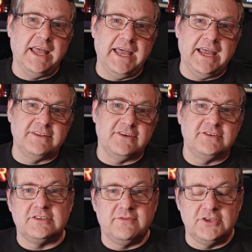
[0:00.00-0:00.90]
and I
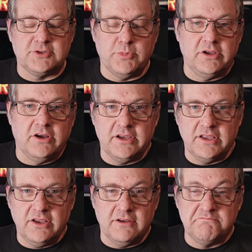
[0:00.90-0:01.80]
need to finish my
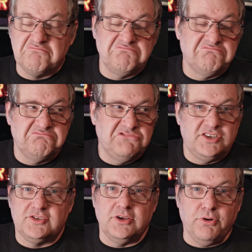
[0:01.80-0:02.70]
IIR,
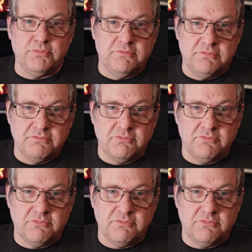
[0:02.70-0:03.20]
which is no problem.